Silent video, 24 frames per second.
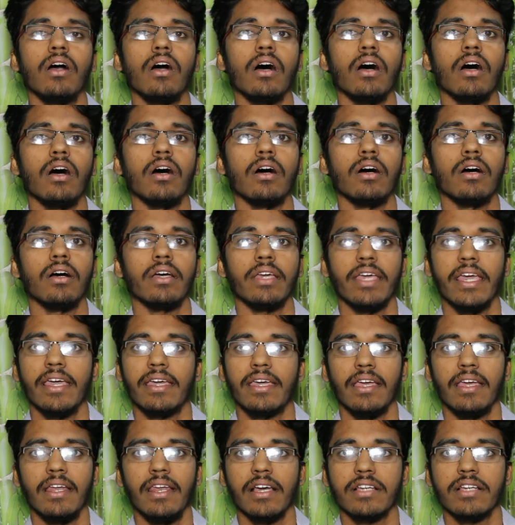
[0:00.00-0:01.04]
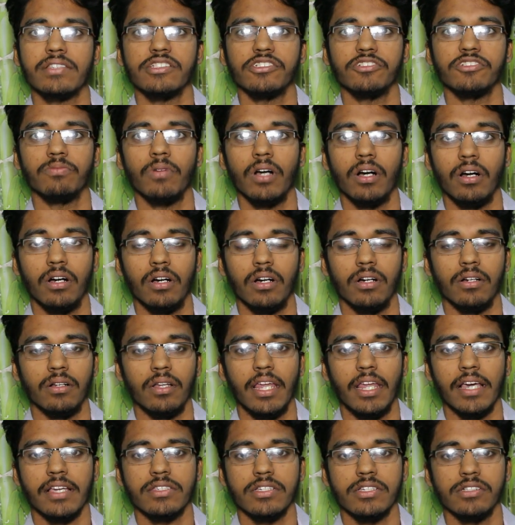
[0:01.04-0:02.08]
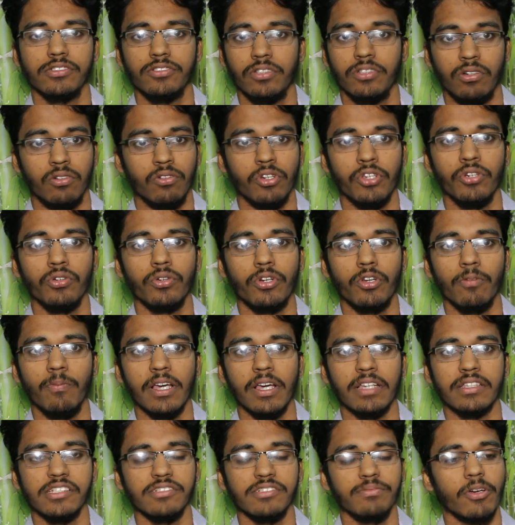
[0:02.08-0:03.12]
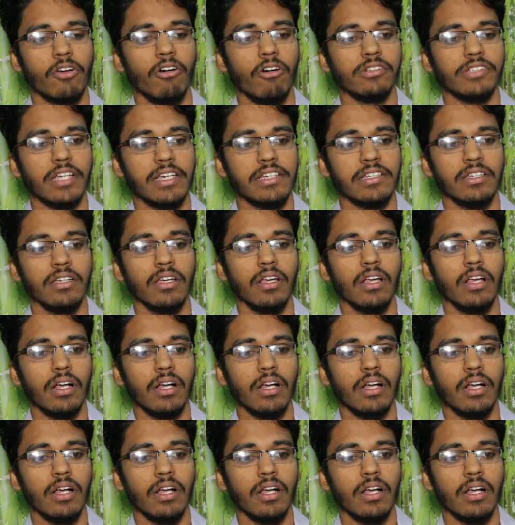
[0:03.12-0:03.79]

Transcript: uh, AK lectures uh, lectures on YouTube lectures because I